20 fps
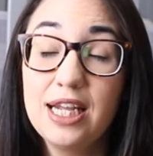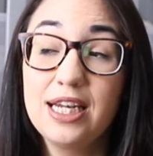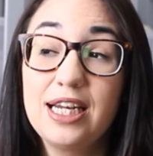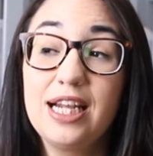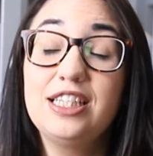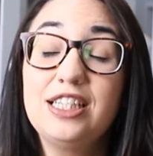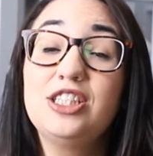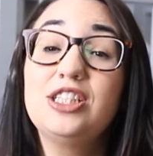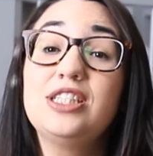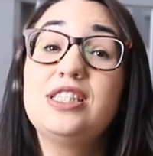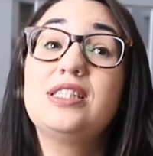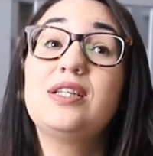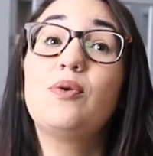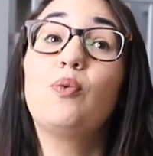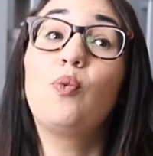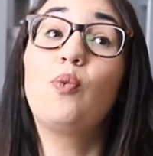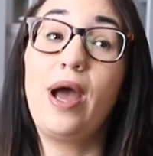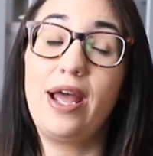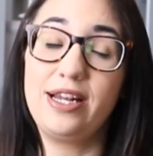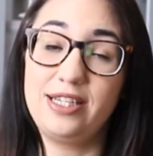not just
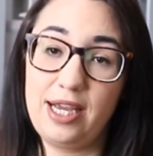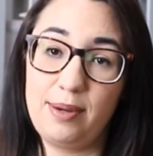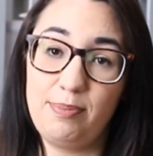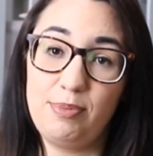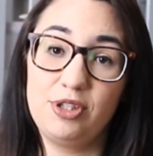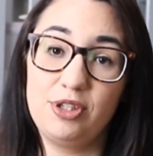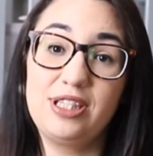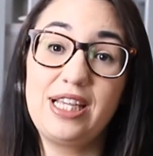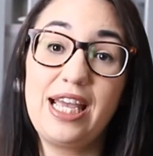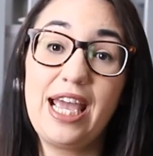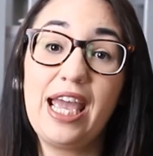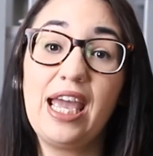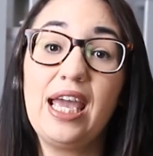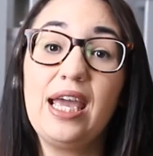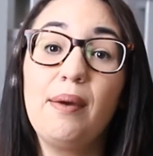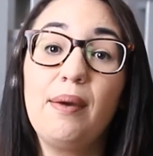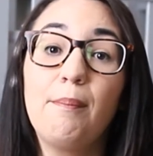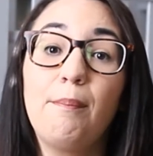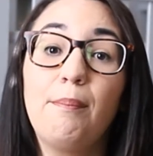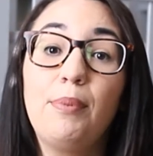wet diapers,
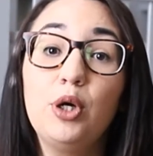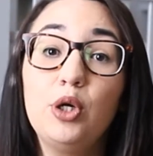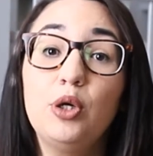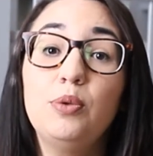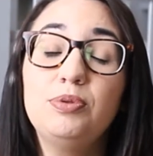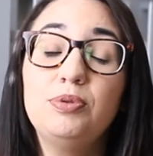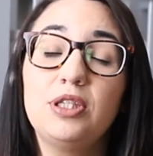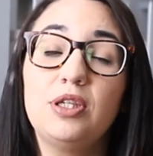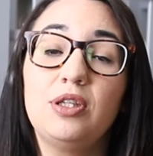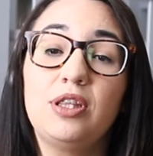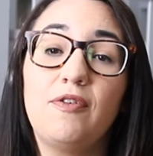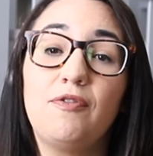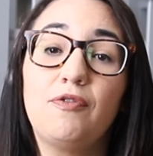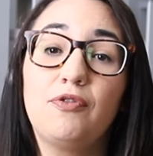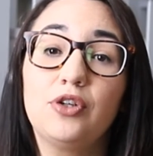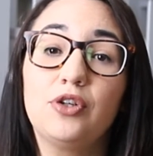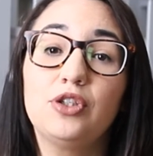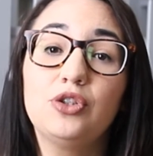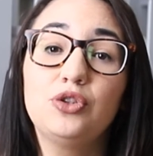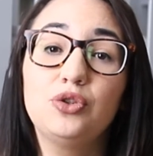8 poops in the
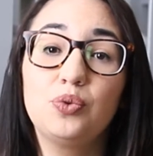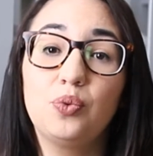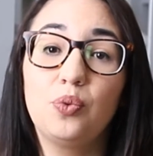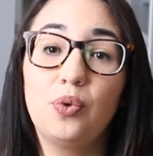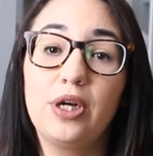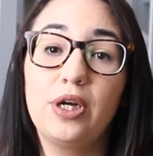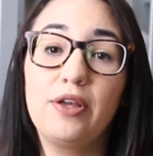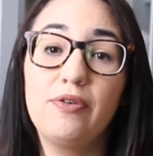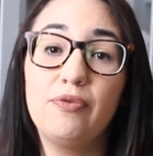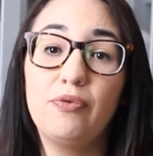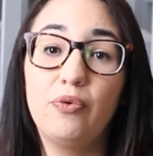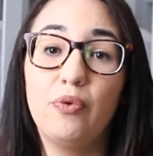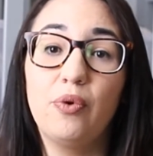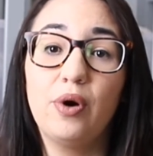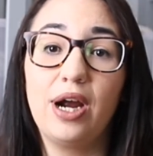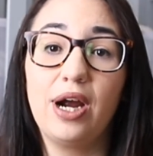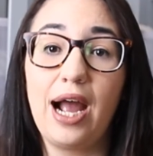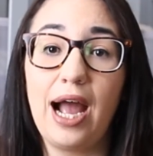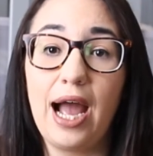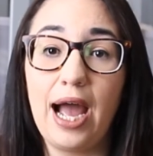first
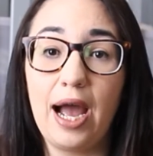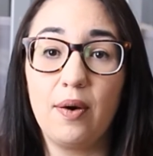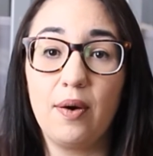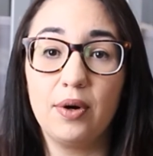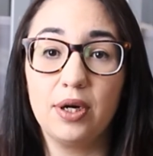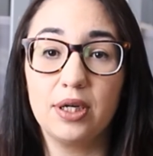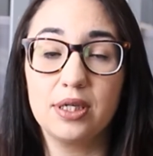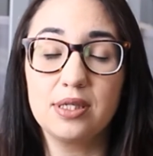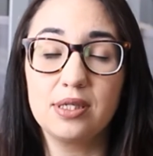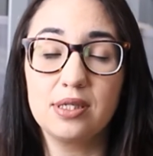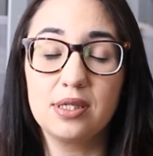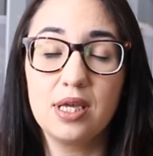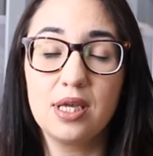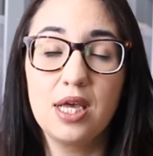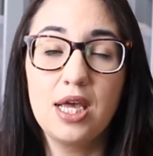24 hours.